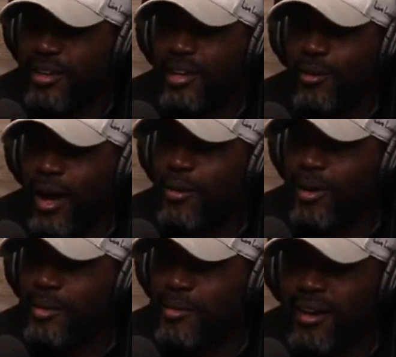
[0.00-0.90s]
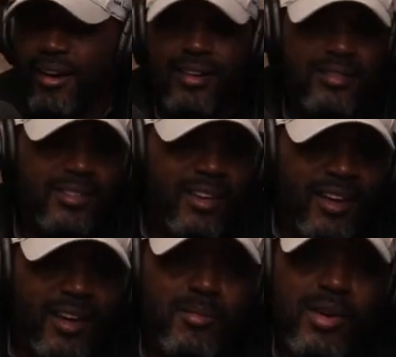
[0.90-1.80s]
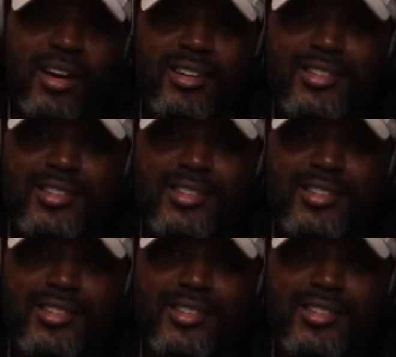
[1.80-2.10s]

get away with it because